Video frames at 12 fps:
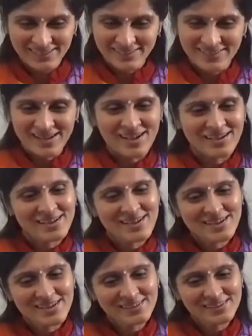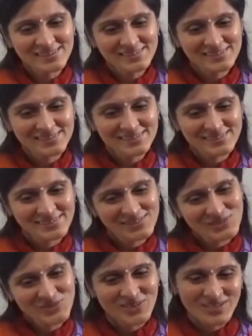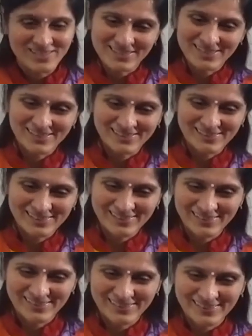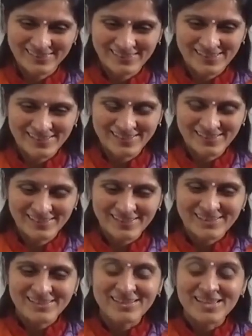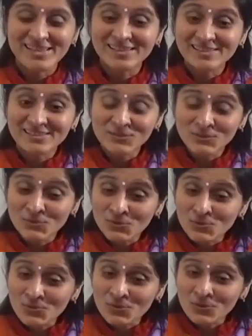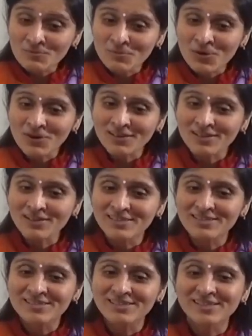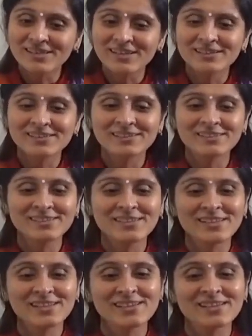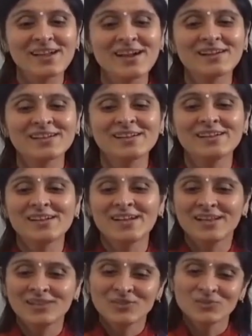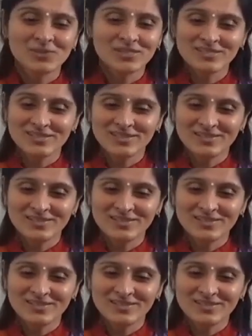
Raga and Dvesha. Yeah? There is no bondage greater than Raga and Dvesha.